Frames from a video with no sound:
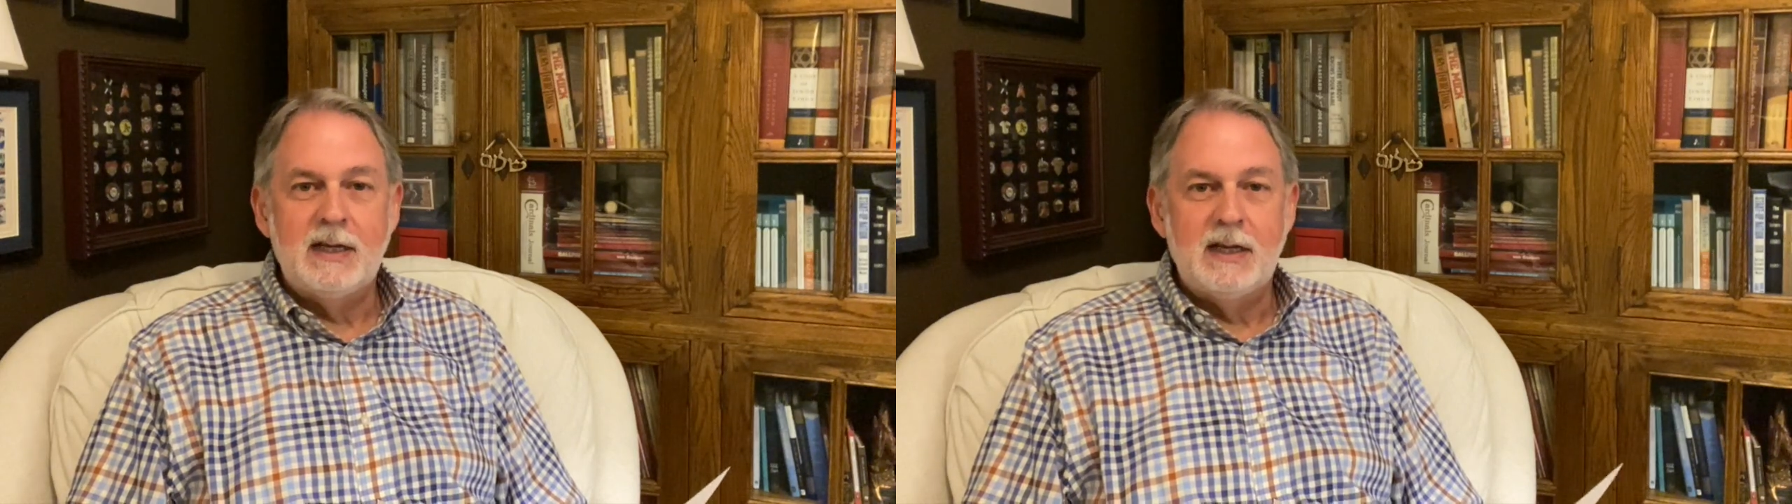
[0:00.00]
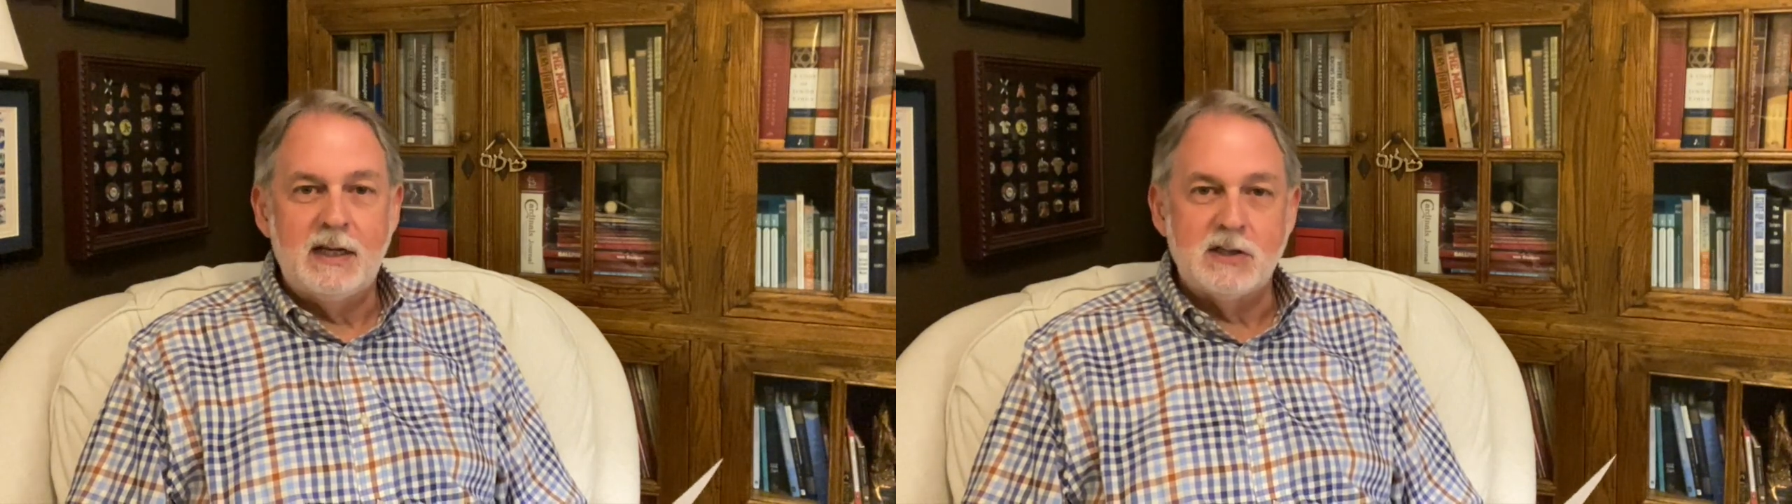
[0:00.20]

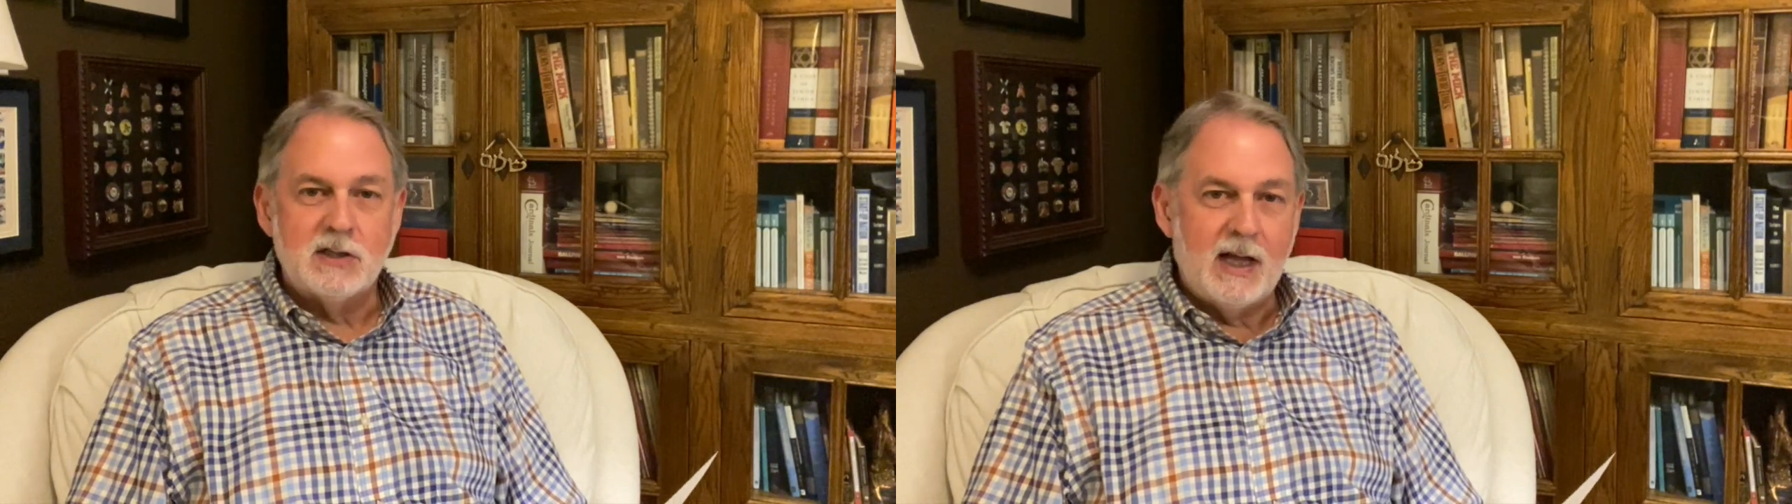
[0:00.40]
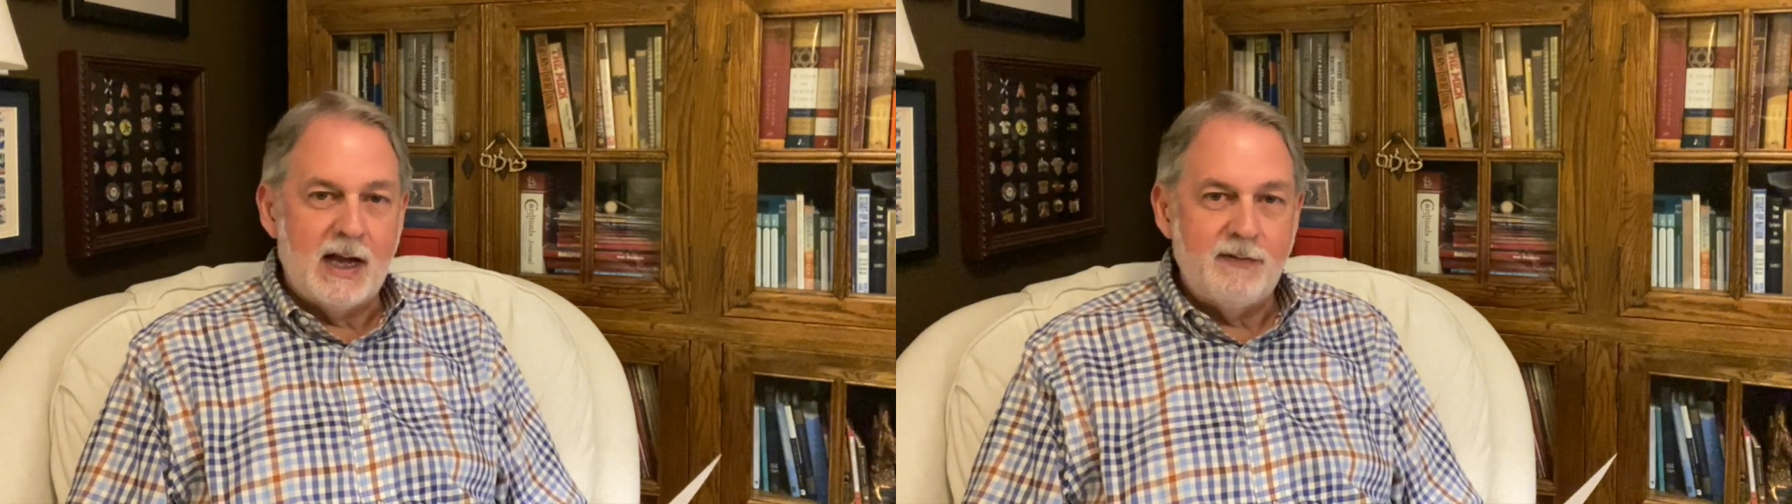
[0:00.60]
in his
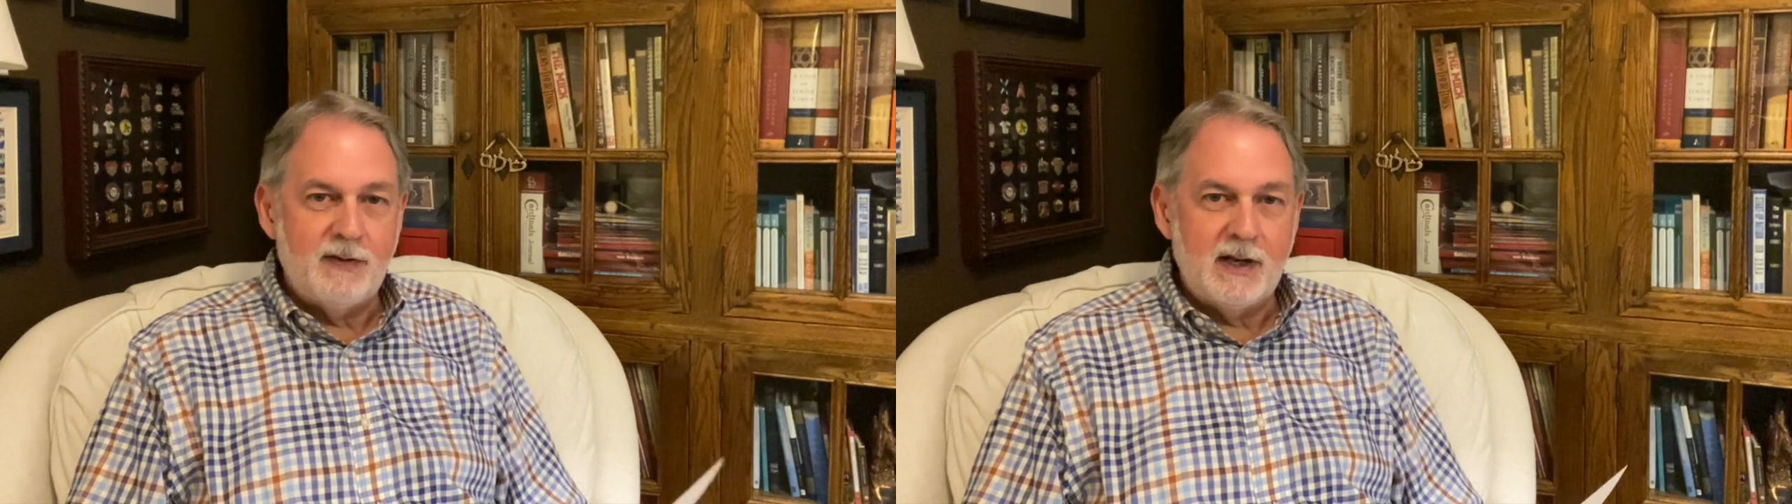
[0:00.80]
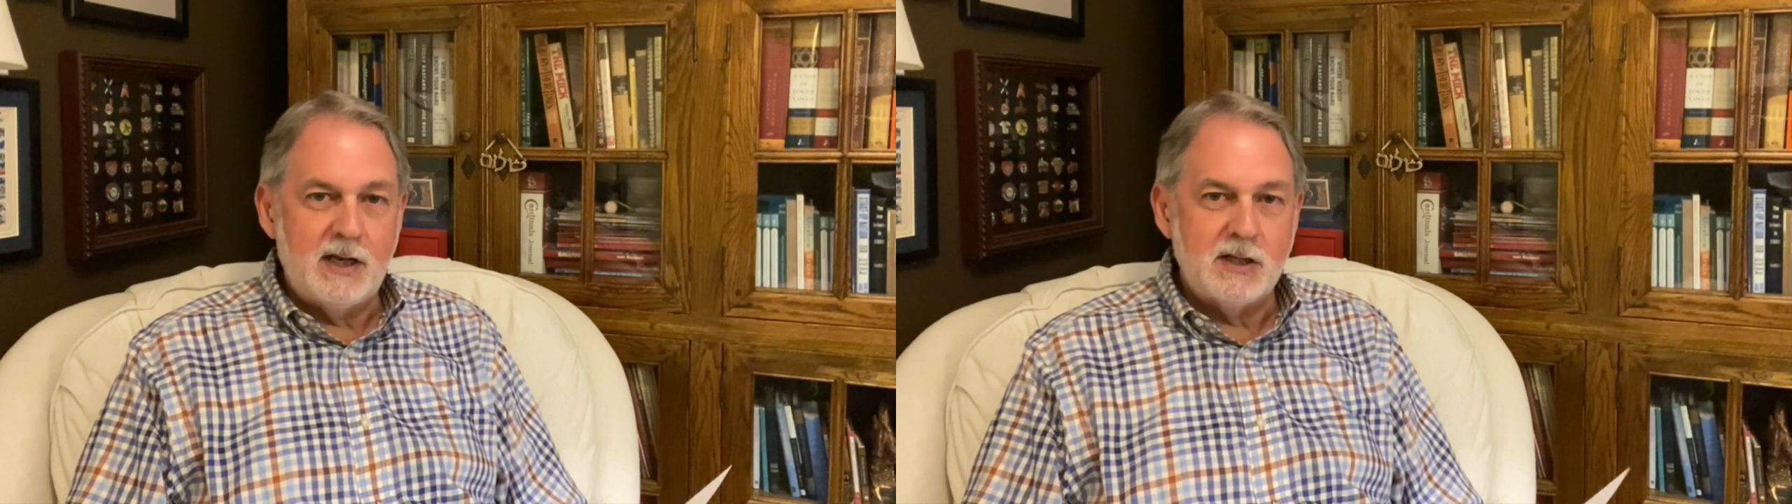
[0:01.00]
life
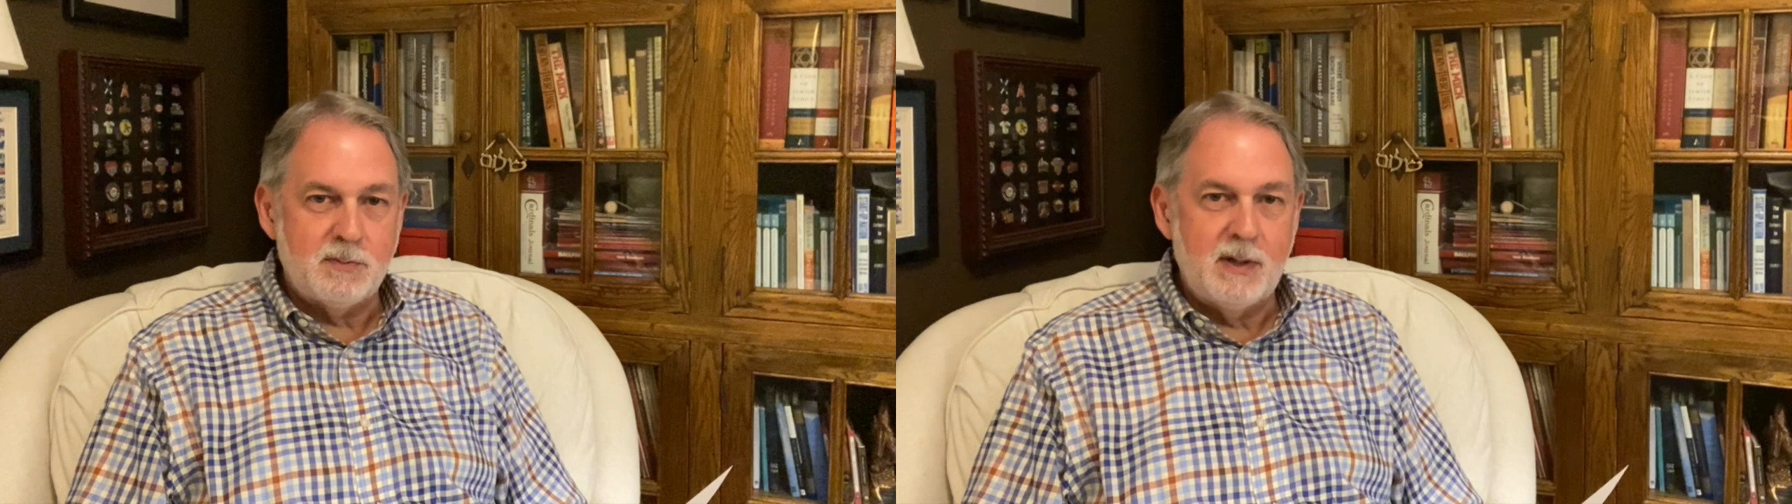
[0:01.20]
and in his